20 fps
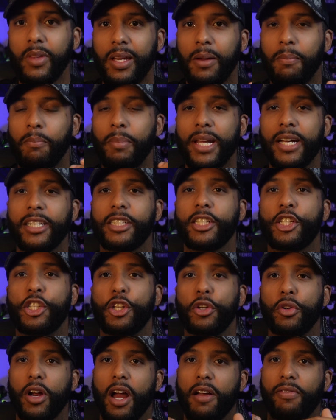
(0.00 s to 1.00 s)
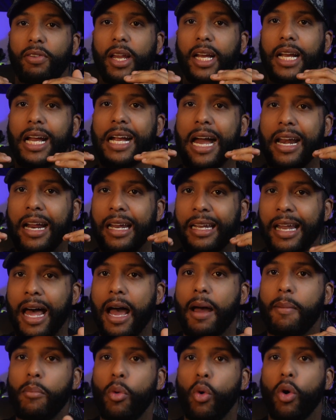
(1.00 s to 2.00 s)
me as a shooter, I felt like I got a
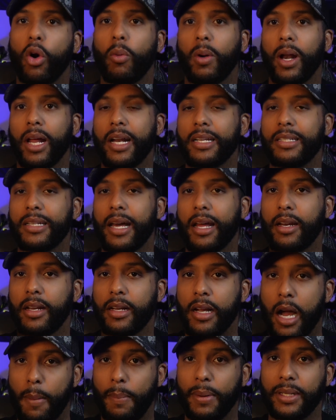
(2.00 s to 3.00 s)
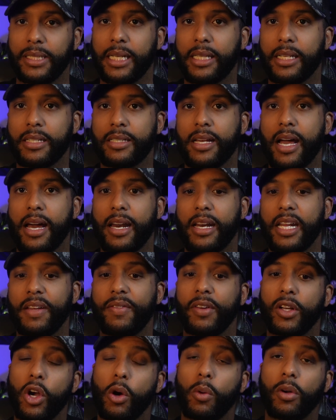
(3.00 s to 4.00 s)
lot more when I decided to compensate the slide and
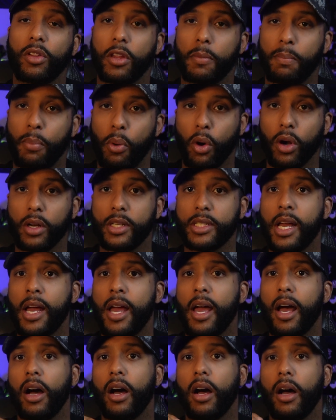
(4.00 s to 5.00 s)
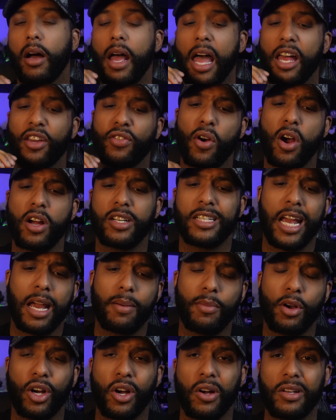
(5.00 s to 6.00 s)
even go with the ports. As far as
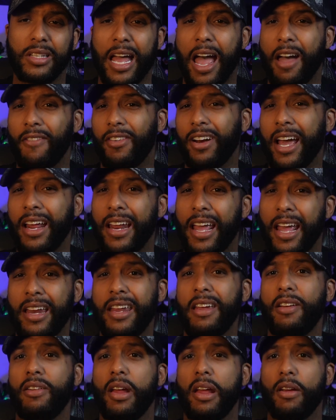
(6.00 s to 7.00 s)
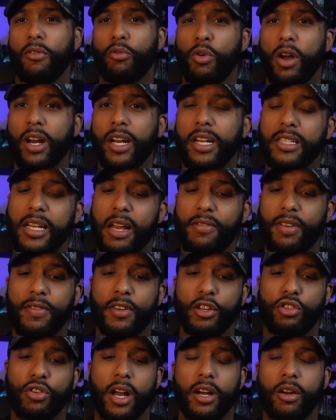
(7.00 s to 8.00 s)
ammo goes, I haven't had any run-ins. I've
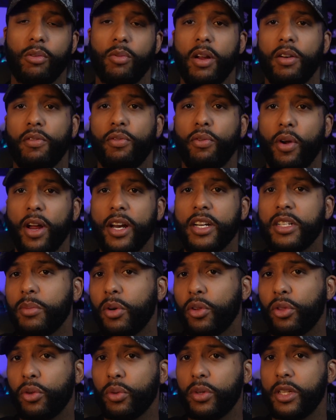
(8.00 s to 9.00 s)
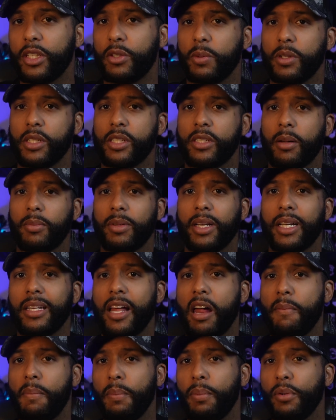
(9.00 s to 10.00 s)
even tried to run frangible through this, which is something a
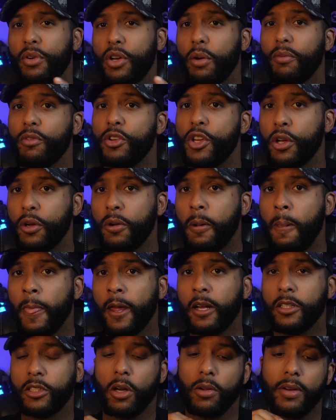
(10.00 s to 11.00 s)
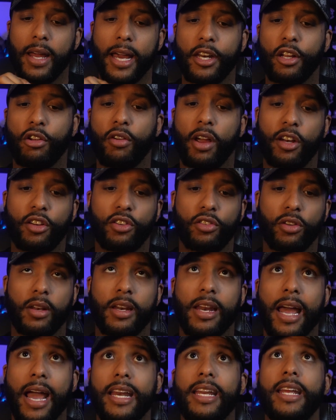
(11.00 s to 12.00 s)
lot of people don't do. So 90
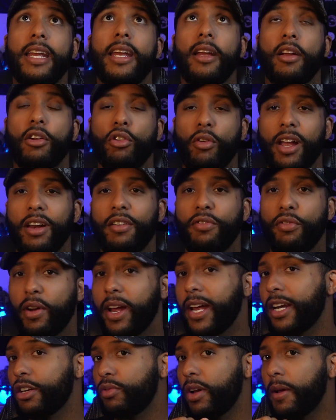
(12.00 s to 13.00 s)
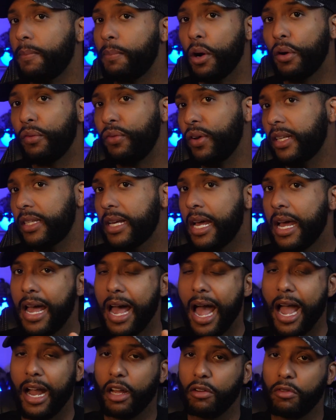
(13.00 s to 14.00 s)
grain frange ran perfect.
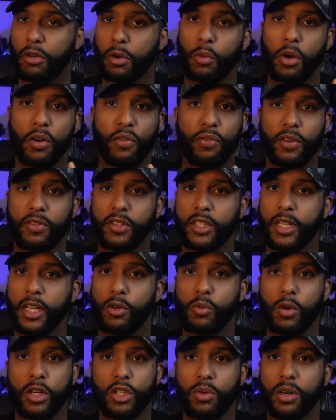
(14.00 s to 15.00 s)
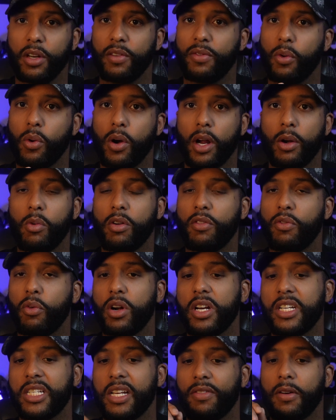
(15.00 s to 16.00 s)
I can run 115, 124, and
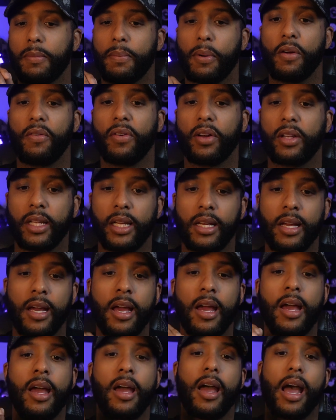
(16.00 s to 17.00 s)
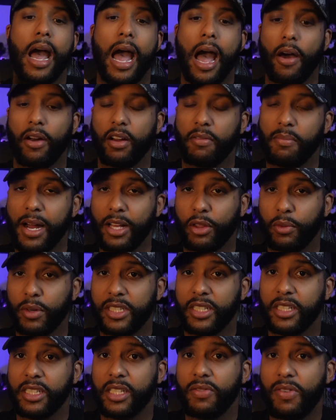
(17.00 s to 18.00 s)
147 perfectly out of my
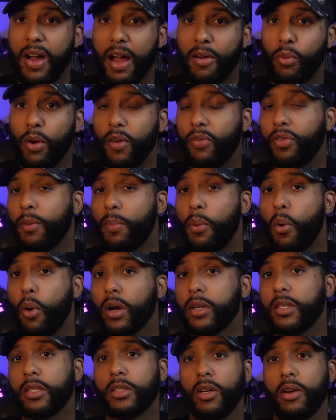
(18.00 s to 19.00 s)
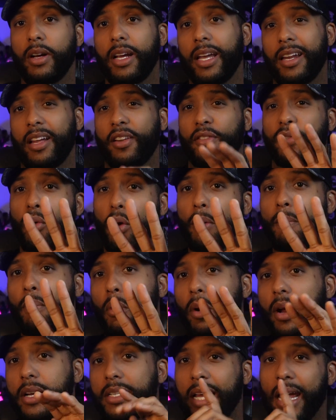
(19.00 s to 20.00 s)
365 with the ports. So again, that's 4
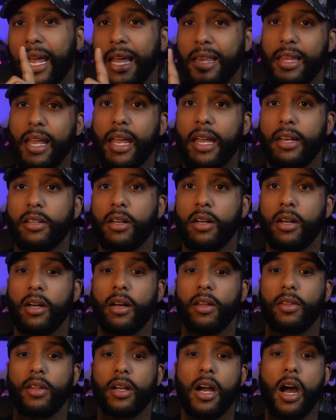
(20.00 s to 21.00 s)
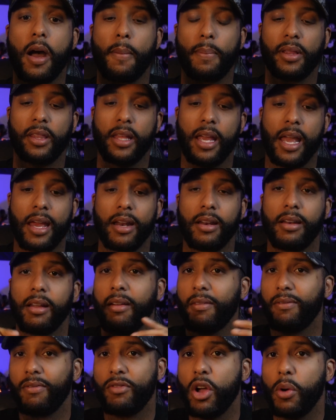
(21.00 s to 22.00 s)
ports and the comp at the end,
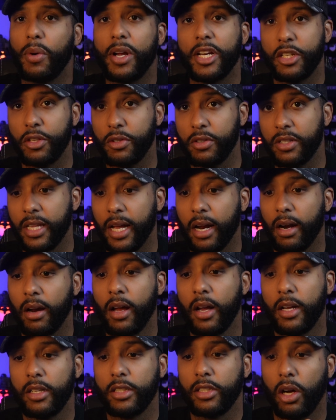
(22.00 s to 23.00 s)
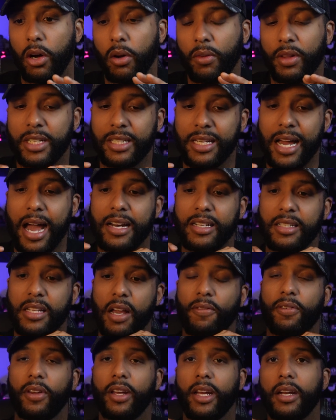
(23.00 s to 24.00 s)
no issues there. So the slide is
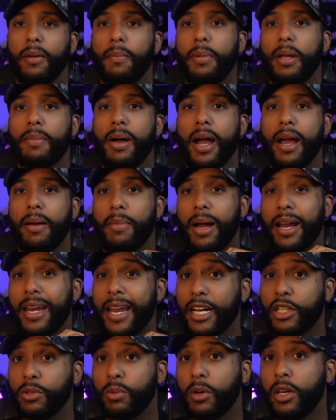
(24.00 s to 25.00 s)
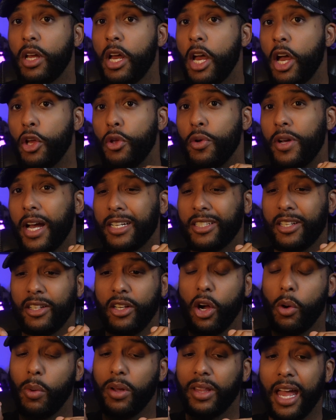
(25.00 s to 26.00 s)
definitely going to be my next one. You guys can
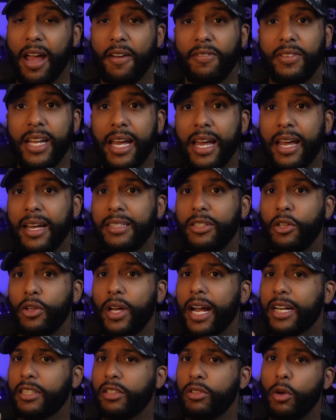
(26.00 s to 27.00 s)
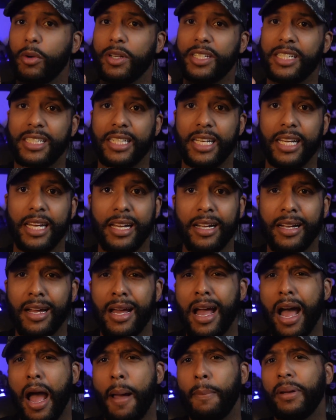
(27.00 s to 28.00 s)
go with FDES, you guys can go with SIG.
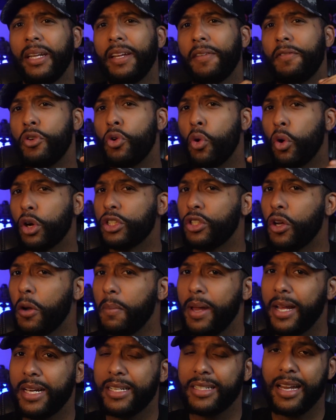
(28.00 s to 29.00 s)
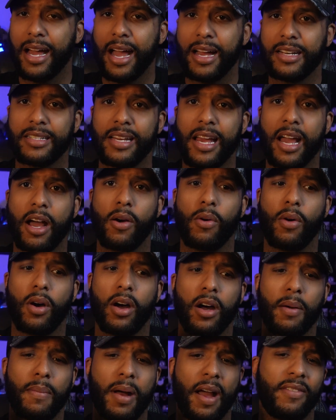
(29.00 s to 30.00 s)
I believe Norso makes slides now.
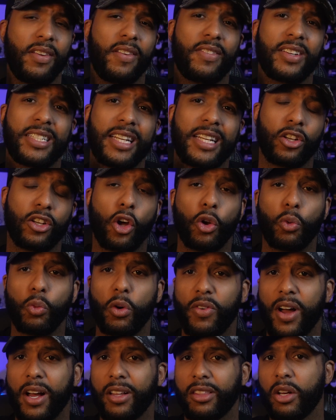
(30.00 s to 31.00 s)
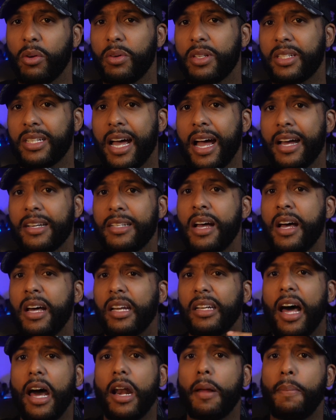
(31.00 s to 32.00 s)
I've even Lone Wolf out there with slides.
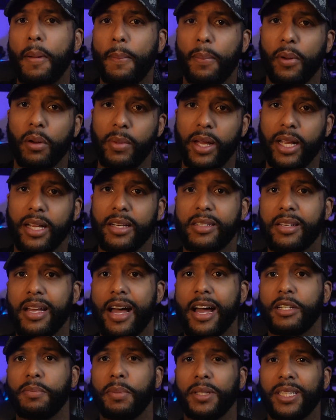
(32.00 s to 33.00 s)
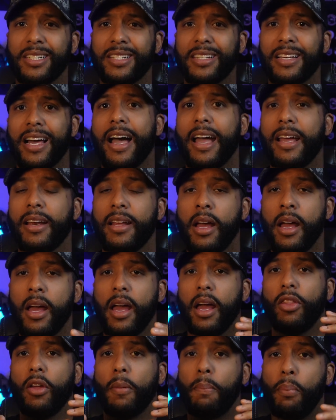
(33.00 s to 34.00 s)
A lot of people are making slides, but
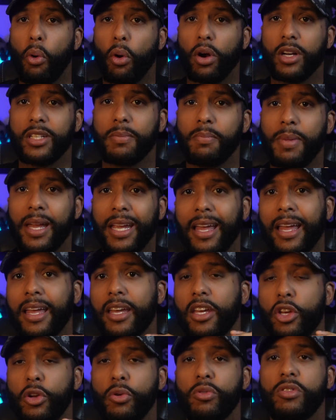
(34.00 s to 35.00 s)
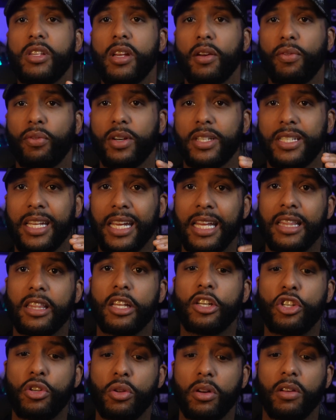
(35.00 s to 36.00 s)
the ports make a huge difference in
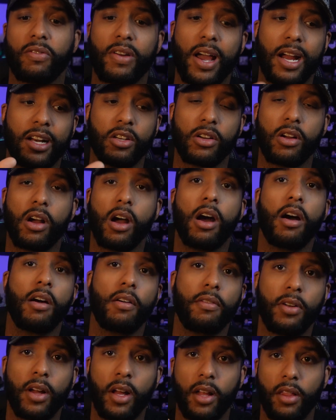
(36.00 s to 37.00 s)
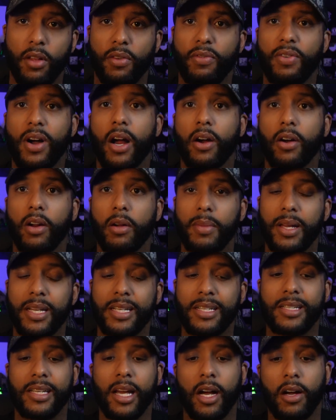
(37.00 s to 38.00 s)
the shooting factor of the firearm
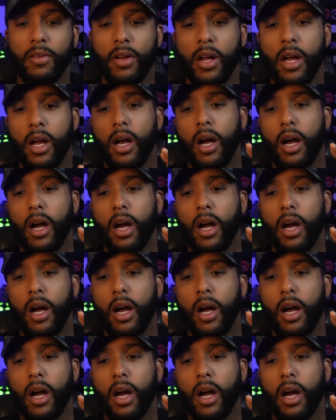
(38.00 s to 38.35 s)
itself.